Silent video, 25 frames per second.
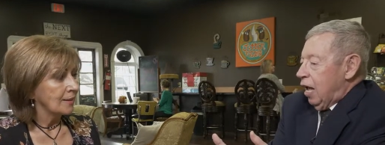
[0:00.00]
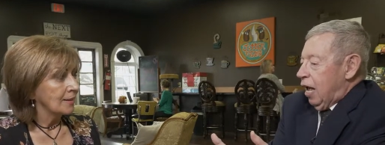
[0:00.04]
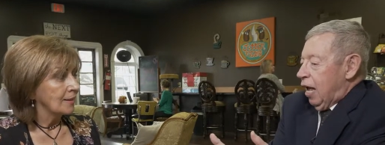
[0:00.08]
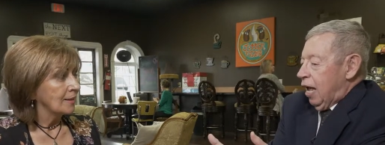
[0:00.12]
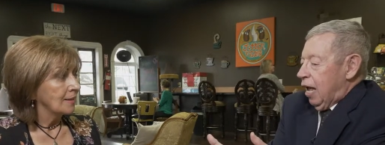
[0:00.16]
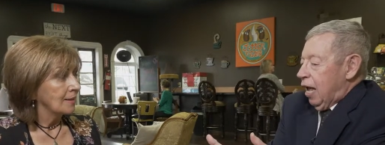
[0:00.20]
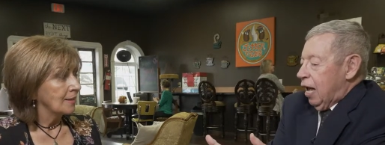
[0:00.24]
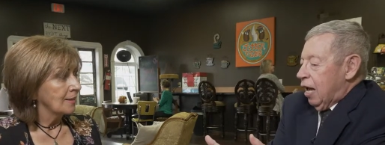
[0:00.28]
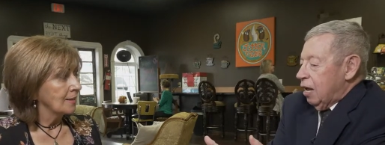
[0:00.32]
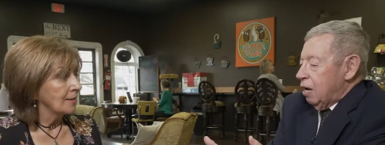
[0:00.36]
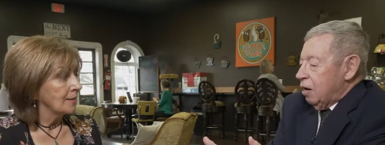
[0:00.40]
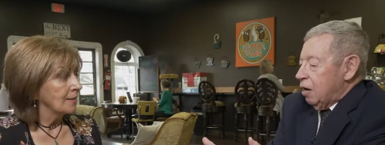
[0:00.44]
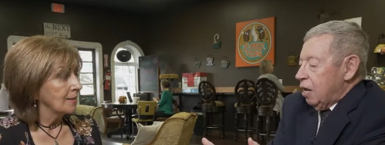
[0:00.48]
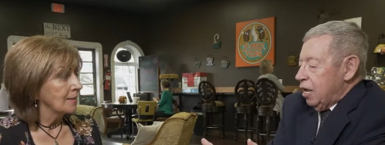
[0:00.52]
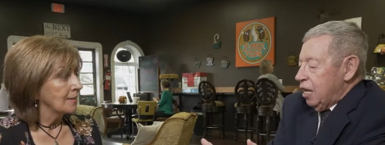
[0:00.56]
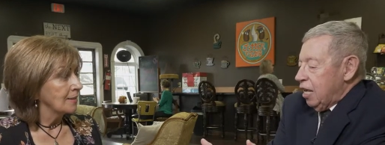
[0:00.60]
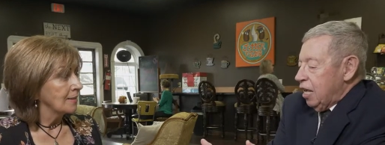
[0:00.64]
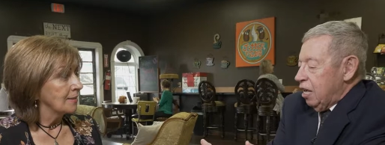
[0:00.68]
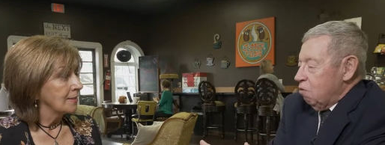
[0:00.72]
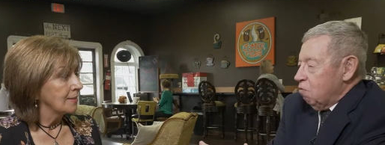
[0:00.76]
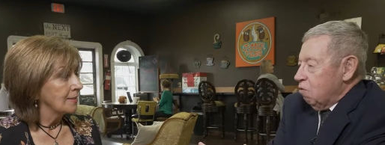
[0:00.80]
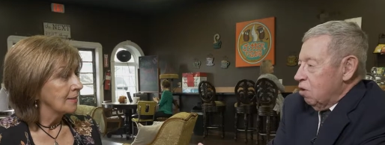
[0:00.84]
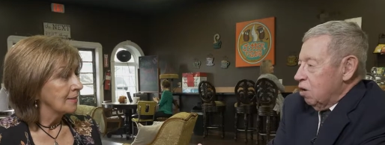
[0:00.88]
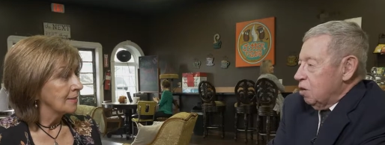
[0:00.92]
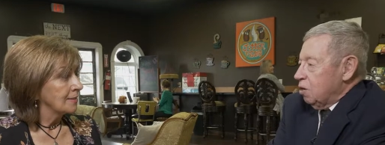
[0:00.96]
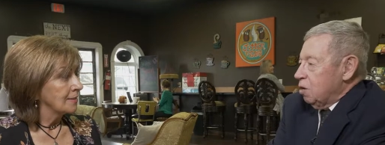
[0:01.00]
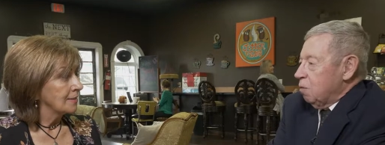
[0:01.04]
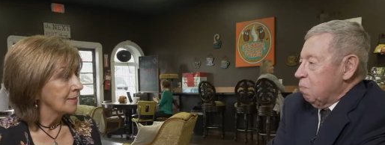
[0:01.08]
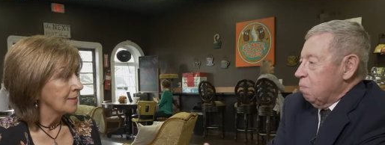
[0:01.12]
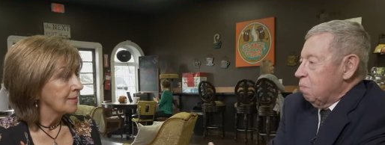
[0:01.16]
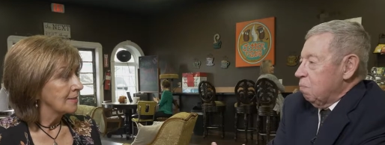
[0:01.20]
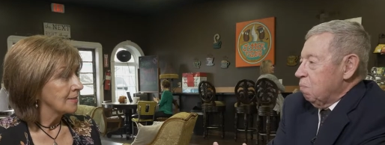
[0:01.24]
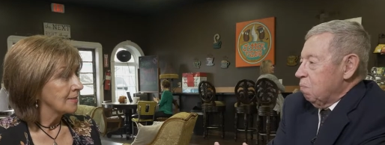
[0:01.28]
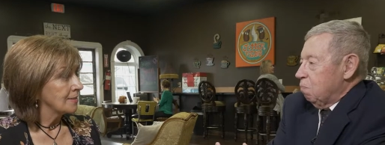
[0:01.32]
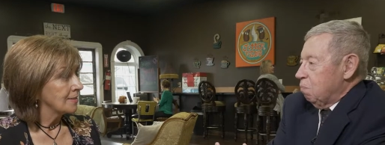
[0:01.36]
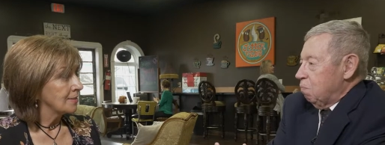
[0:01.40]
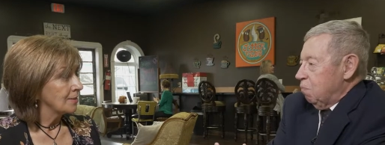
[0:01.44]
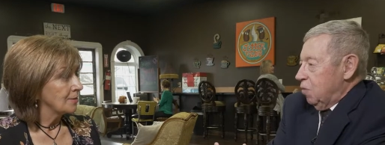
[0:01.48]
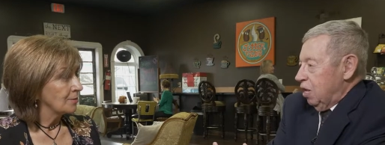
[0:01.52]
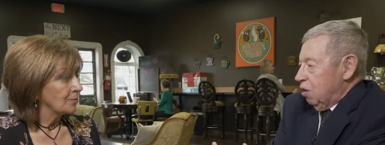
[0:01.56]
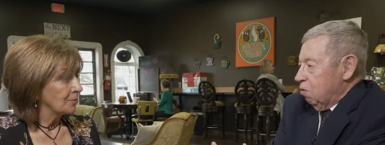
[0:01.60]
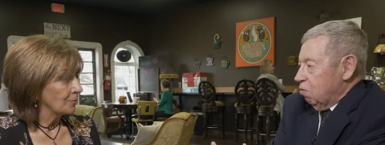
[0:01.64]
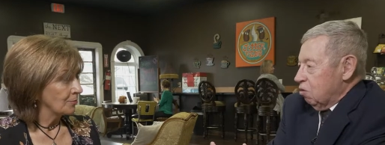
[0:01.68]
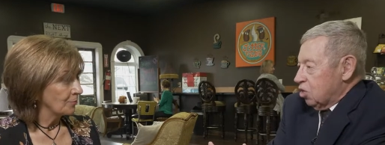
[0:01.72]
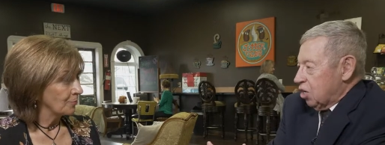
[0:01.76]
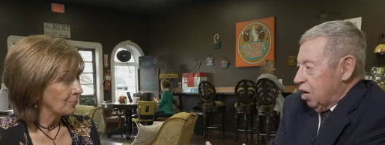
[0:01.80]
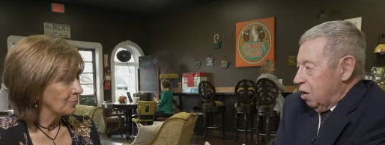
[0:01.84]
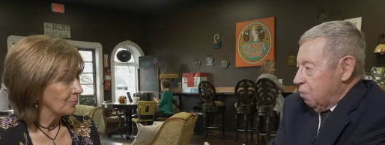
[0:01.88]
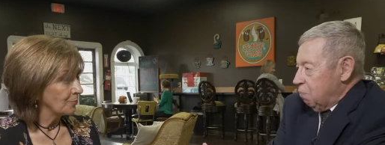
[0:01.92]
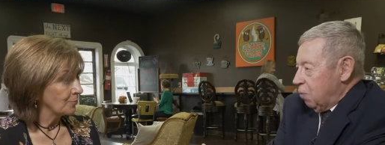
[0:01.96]
Speaker 1: And he would,
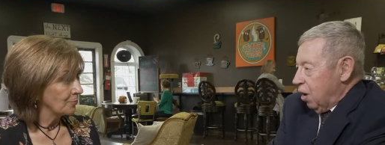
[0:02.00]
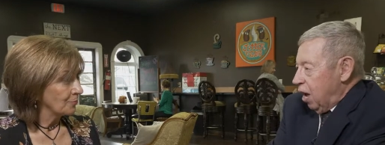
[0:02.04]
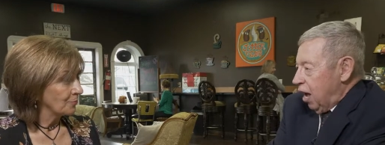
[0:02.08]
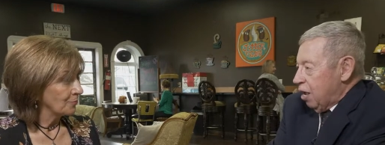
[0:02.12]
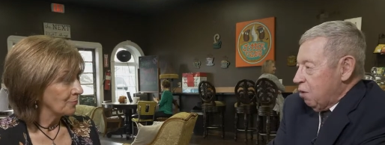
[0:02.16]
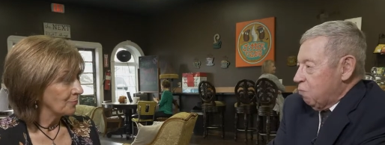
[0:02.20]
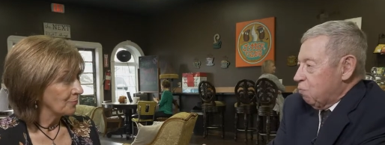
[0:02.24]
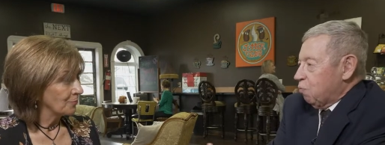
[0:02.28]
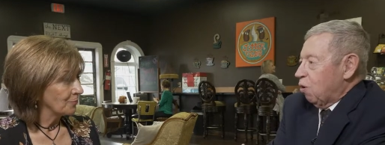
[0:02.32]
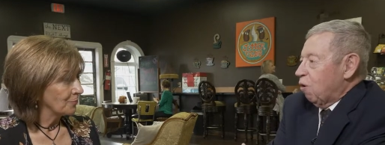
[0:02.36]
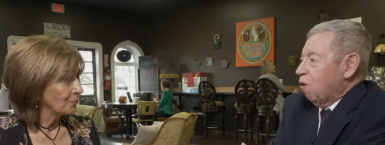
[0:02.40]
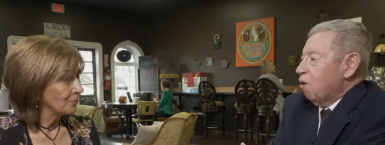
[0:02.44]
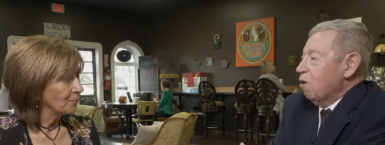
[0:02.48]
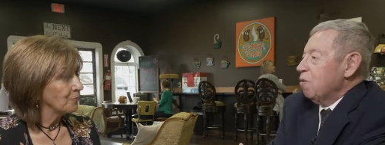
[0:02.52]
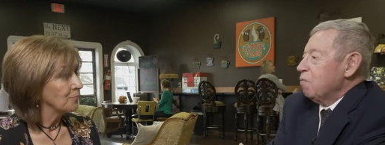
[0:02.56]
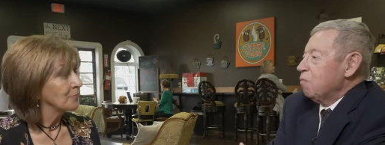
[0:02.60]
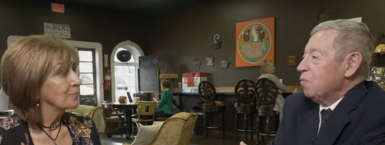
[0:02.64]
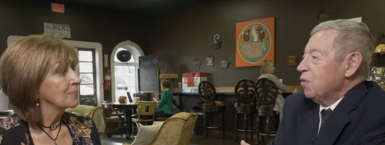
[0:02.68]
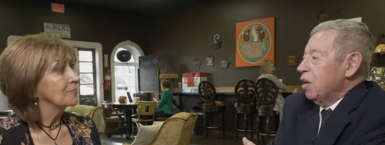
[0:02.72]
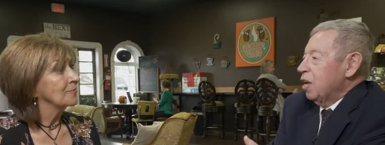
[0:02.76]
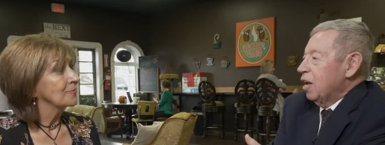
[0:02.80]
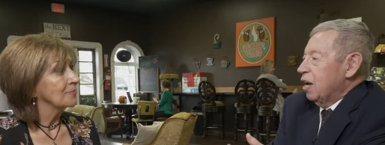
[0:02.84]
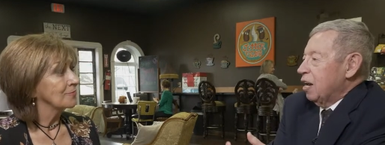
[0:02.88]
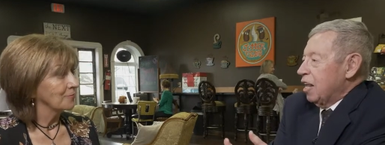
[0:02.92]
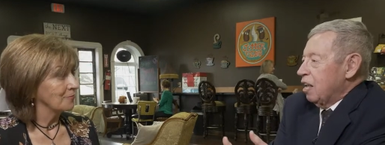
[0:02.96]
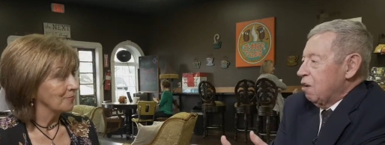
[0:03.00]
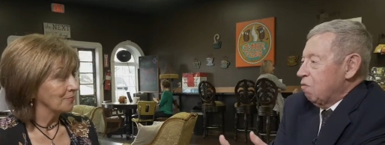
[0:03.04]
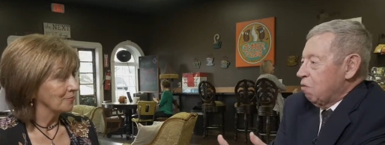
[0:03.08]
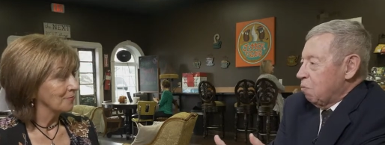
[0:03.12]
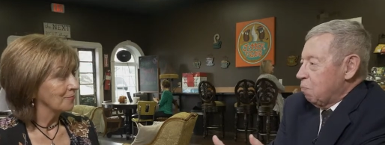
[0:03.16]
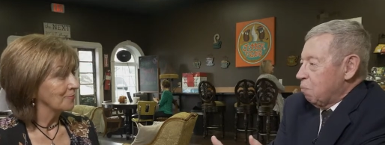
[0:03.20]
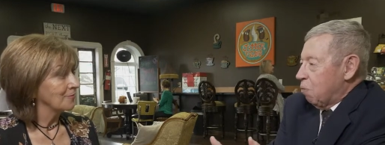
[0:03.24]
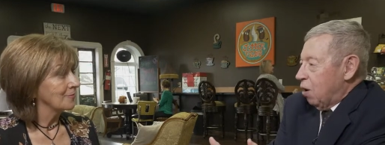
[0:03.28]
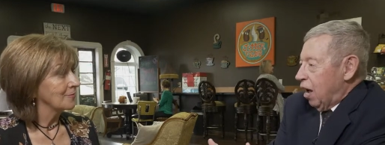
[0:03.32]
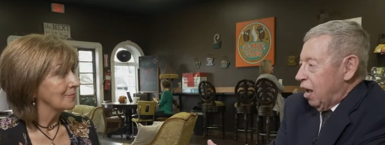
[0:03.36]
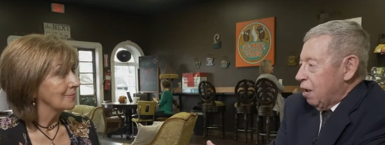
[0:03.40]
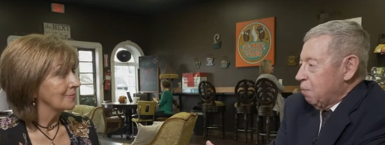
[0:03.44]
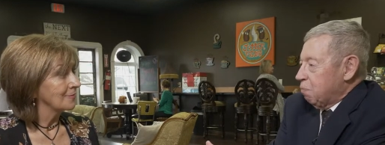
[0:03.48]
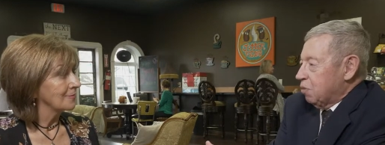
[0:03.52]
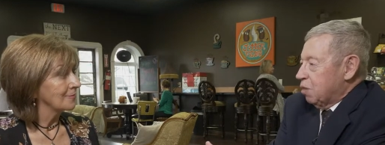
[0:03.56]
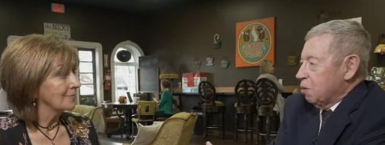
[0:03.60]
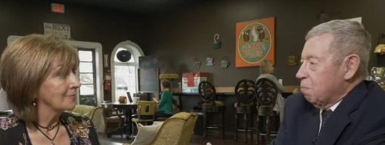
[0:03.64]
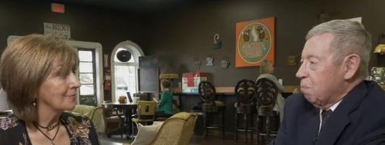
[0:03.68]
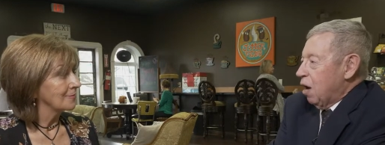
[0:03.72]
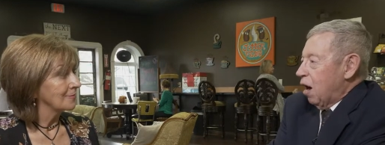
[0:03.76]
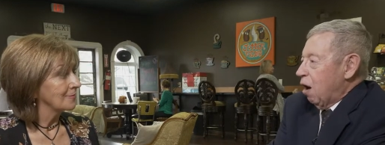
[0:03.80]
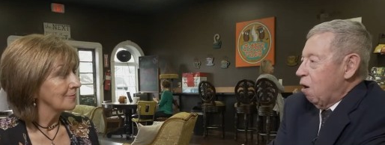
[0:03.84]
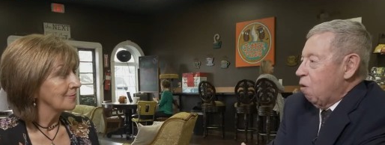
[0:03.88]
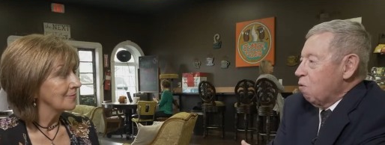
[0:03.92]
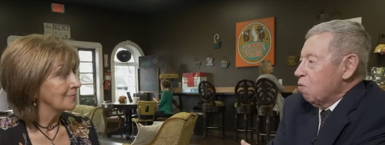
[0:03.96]
he was a piper, and he would pipe
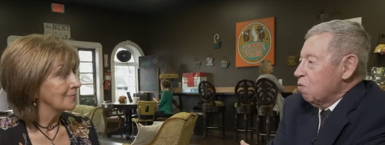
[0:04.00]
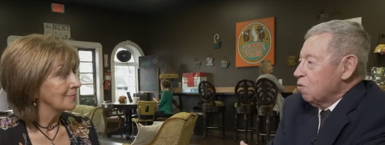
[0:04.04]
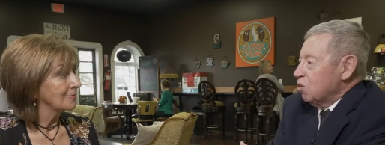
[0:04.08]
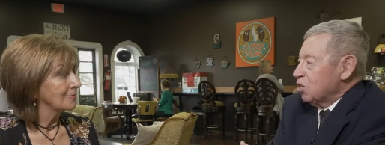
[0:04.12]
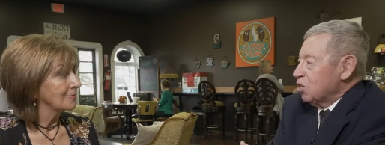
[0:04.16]
them out